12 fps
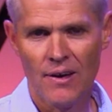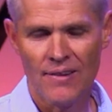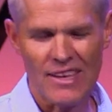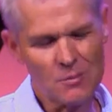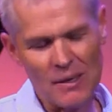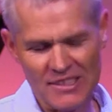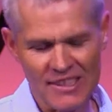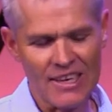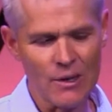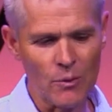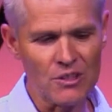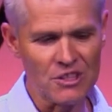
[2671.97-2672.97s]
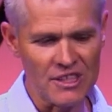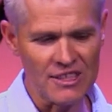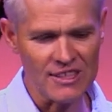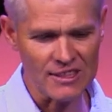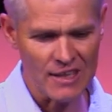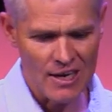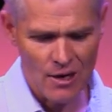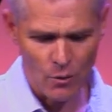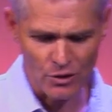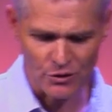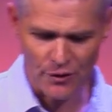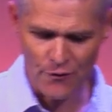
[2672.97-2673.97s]
And that's basically what Jesus
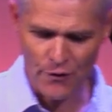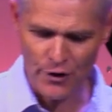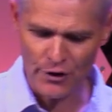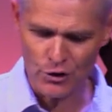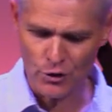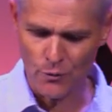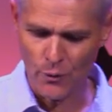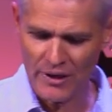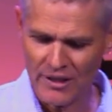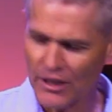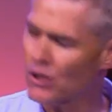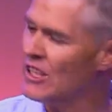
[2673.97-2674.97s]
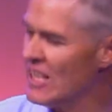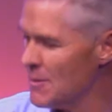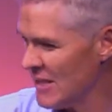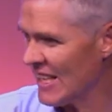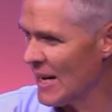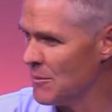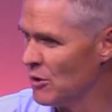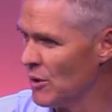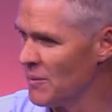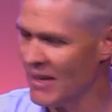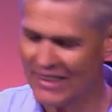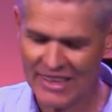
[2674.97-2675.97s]
was referring to when Nicodemus came
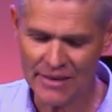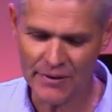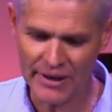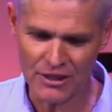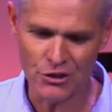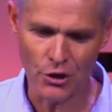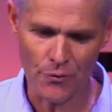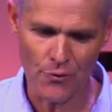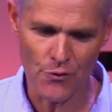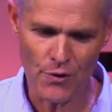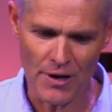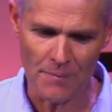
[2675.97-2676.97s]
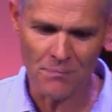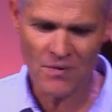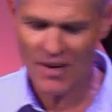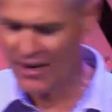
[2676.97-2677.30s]
to him that evening in John 3.